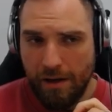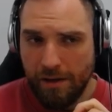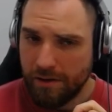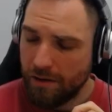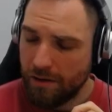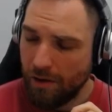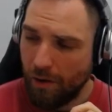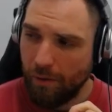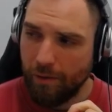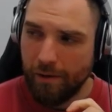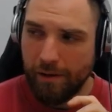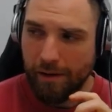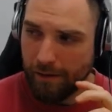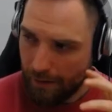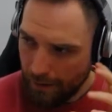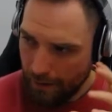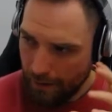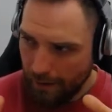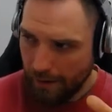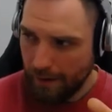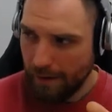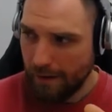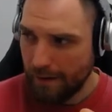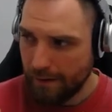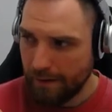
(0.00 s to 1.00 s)
So
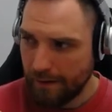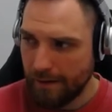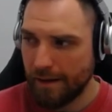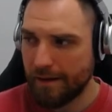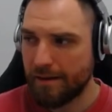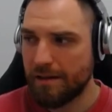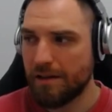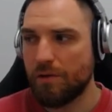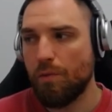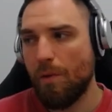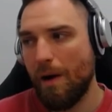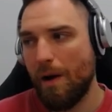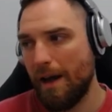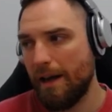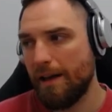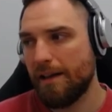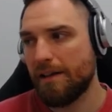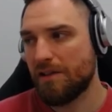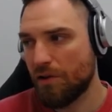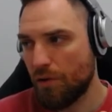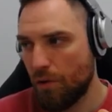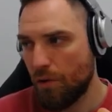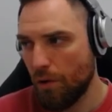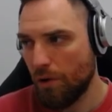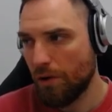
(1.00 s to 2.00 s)
this is why
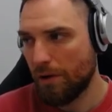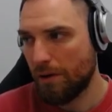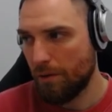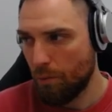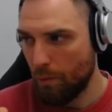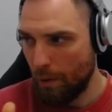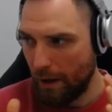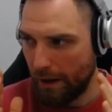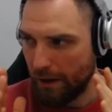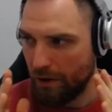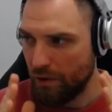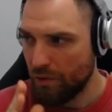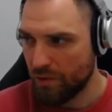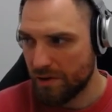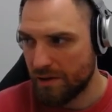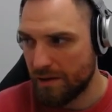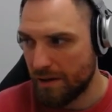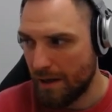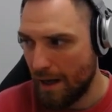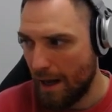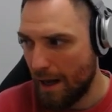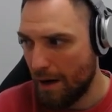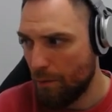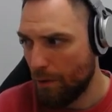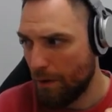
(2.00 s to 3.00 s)
it's good when you
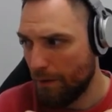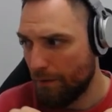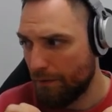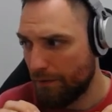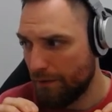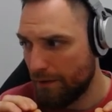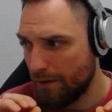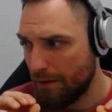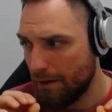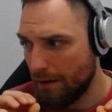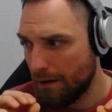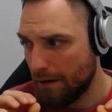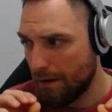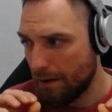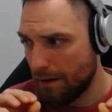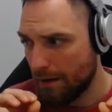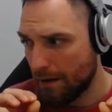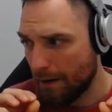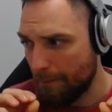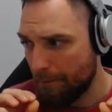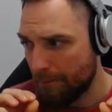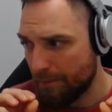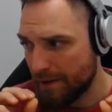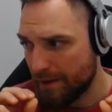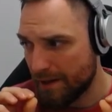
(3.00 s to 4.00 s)
stay with
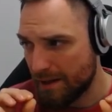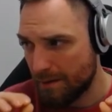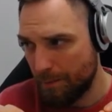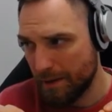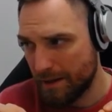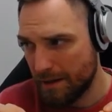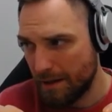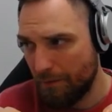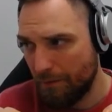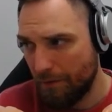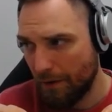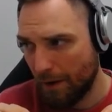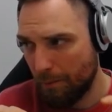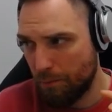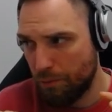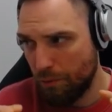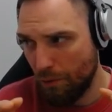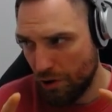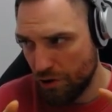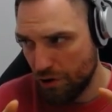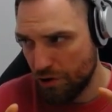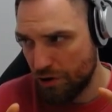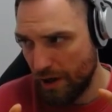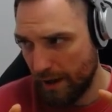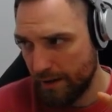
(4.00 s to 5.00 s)
specific
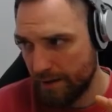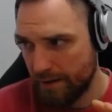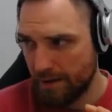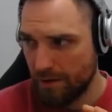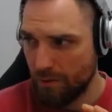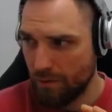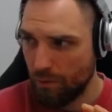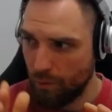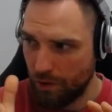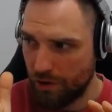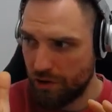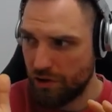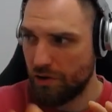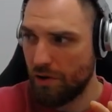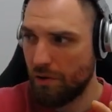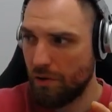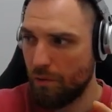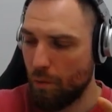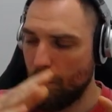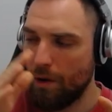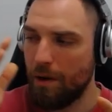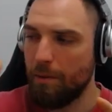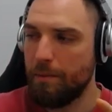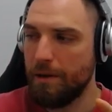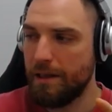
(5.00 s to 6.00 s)
projects which
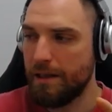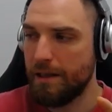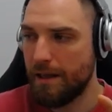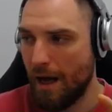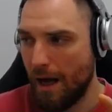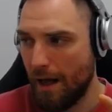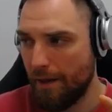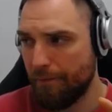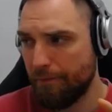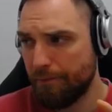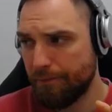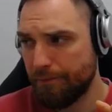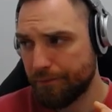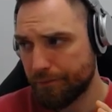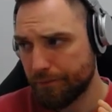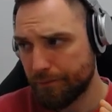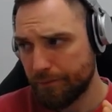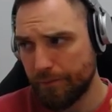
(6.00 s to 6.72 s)
will be done,